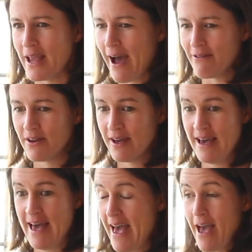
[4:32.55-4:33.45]
You have
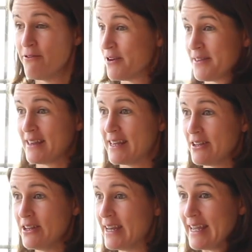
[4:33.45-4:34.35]
everything
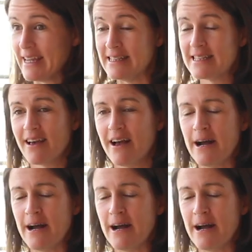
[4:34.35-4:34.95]
that you need.